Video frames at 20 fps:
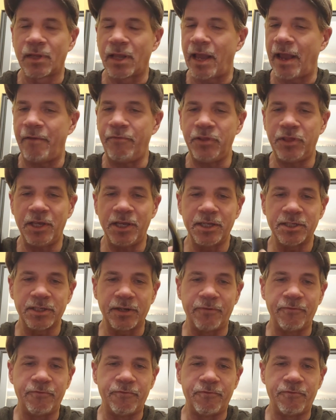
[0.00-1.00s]
everything is
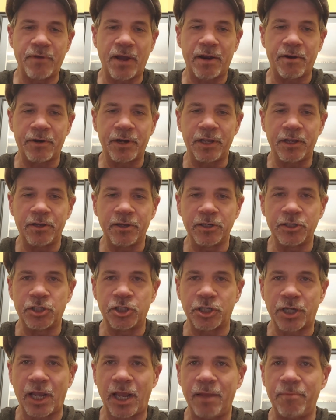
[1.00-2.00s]
in very good
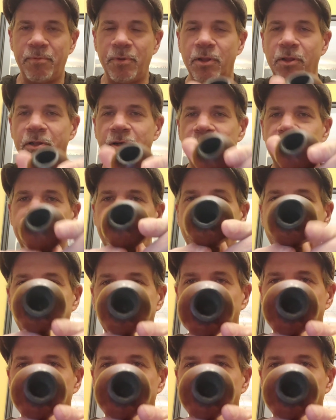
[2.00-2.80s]
shape. A little bit of